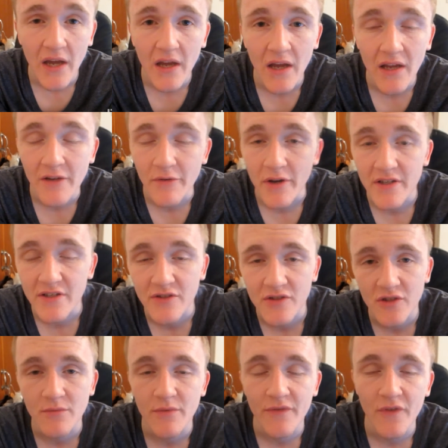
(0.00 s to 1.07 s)
Anyway, as I
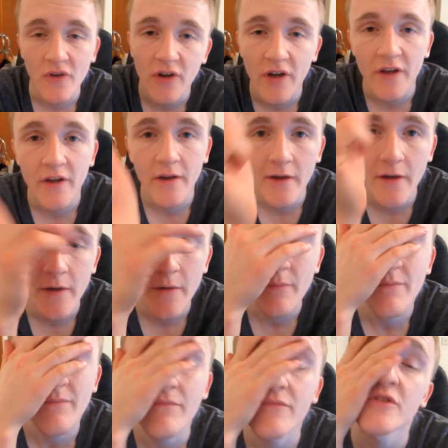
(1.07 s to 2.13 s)
told you before,
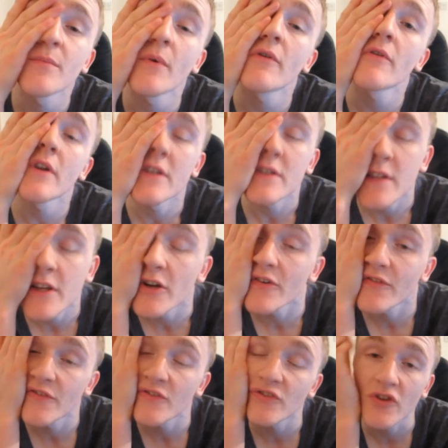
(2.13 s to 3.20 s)
tomorrow is day
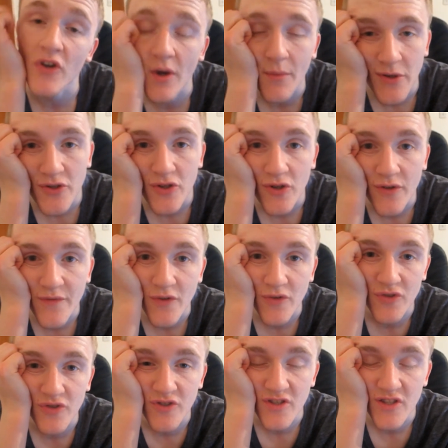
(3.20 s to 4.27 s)
off, so I'm actually looking forward
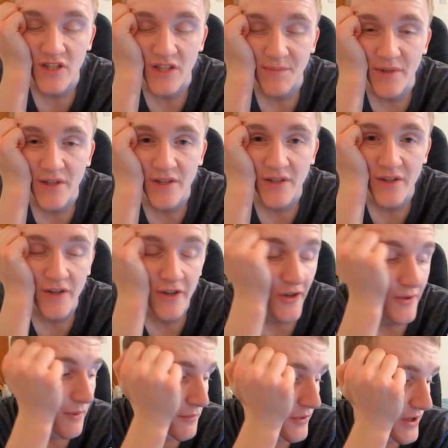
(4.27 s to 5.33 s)
just to sleeping in.
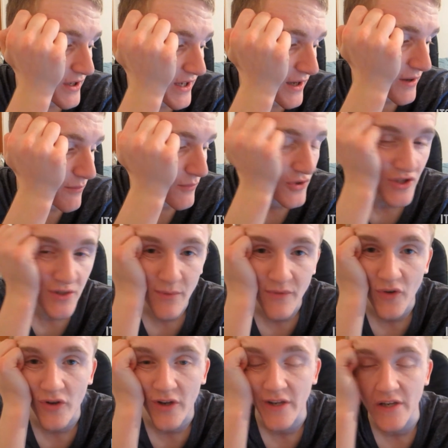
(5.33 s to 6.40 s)
I'm going to get most of my
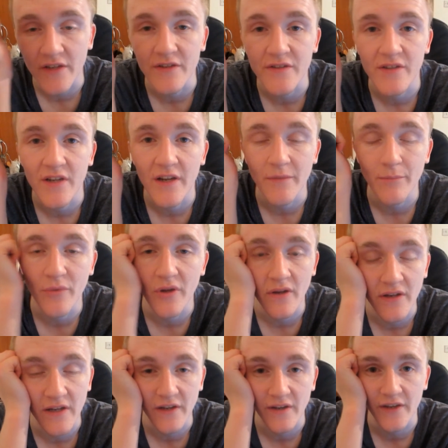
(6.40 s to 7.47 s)
vlog edited tonight, but I'll
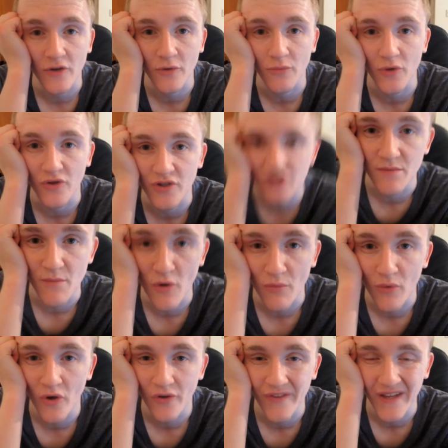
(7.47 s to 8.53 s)
get uploaded tomorrow
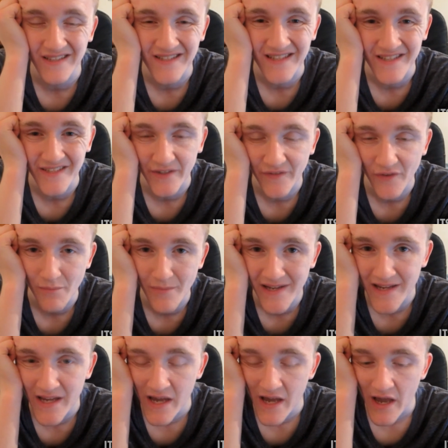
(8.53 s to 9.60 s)
morning, that's easier for
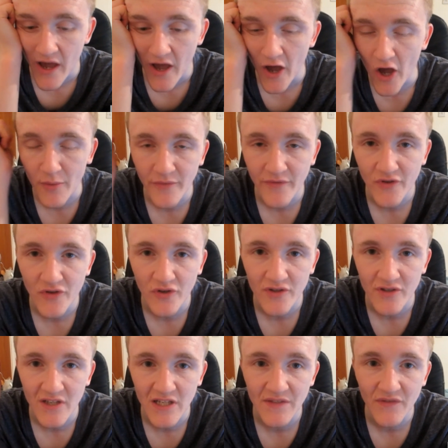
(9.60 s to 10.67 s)
me. If you enjoyed
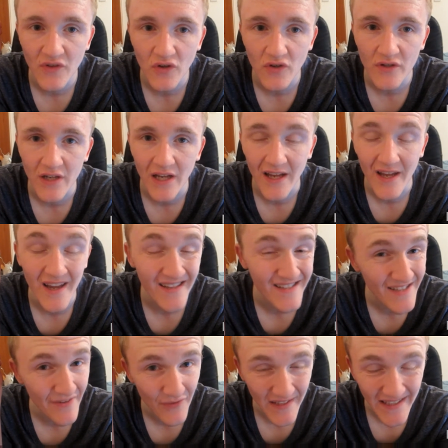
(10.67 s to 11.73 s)
today's vlog, it's
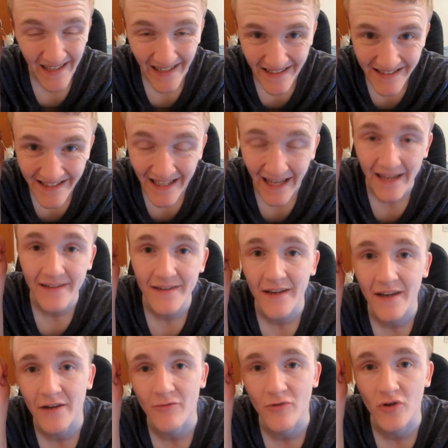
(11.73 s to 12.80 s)
different yet again.
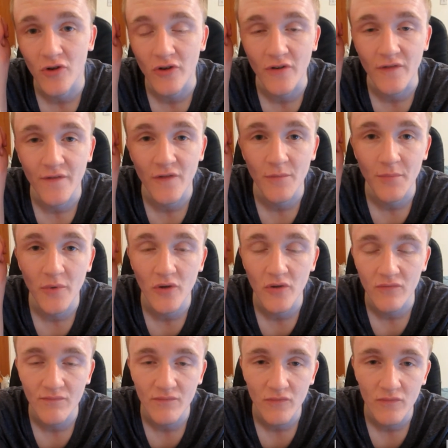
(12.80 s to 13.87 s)
I recorded at
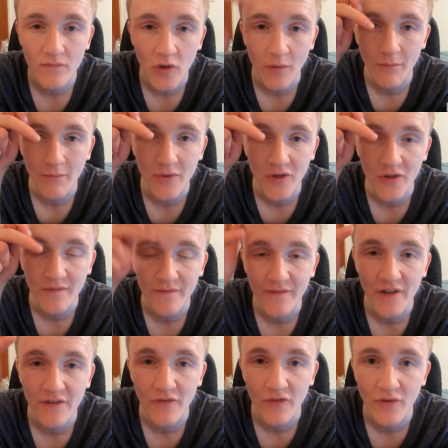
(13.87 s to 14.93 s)
football. Comment below,
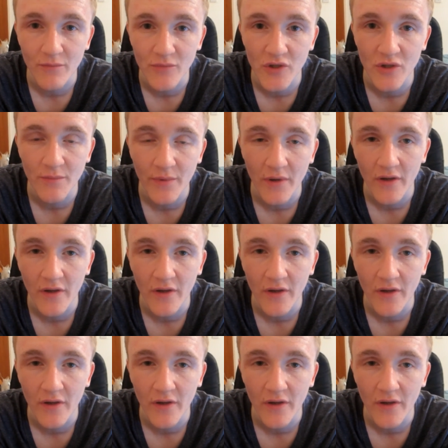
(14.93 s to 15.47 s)
favourite, thumbs up.